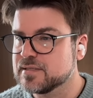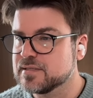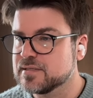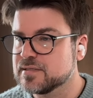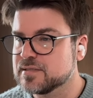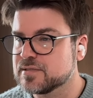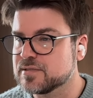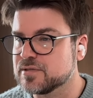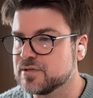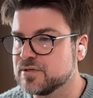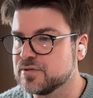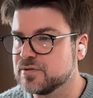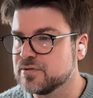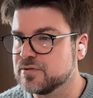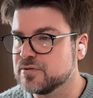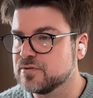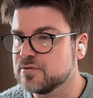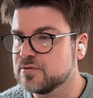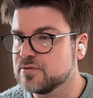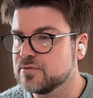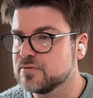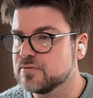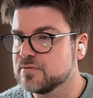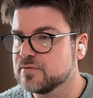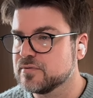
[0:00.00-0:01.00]

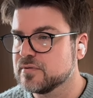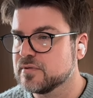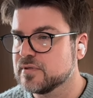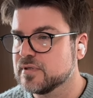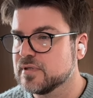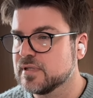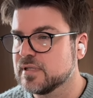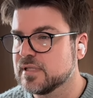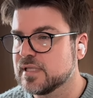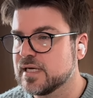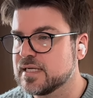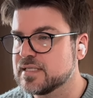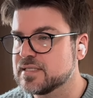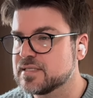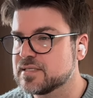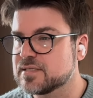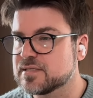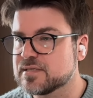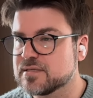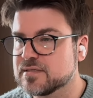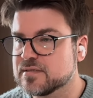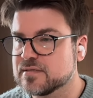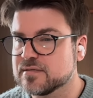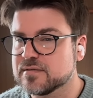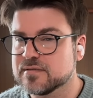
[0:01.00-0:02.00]
so
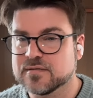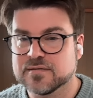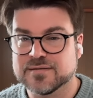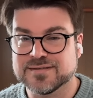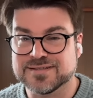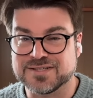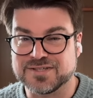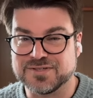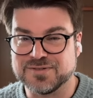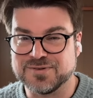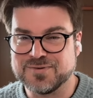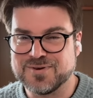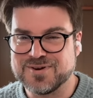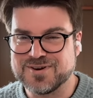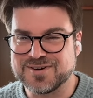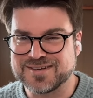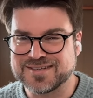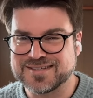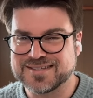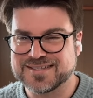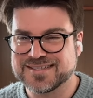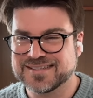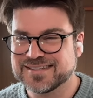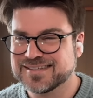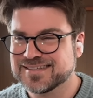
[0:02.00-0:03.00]
that's still
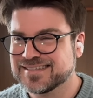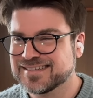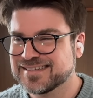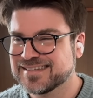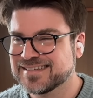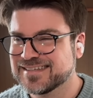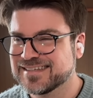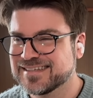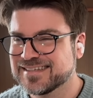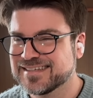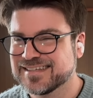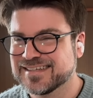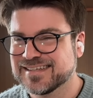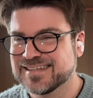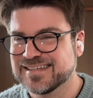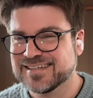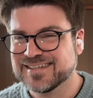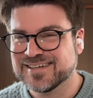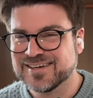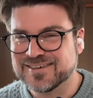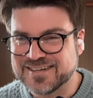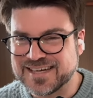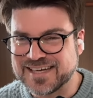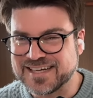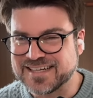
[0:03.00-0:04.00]
works.
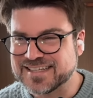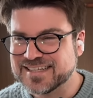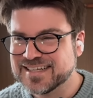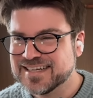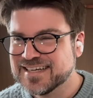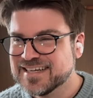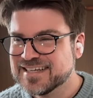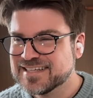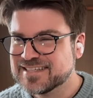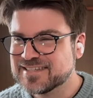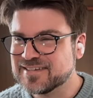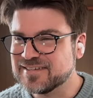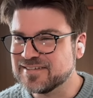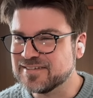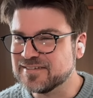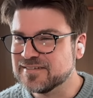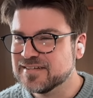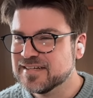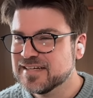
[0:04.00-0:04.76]
Okay, so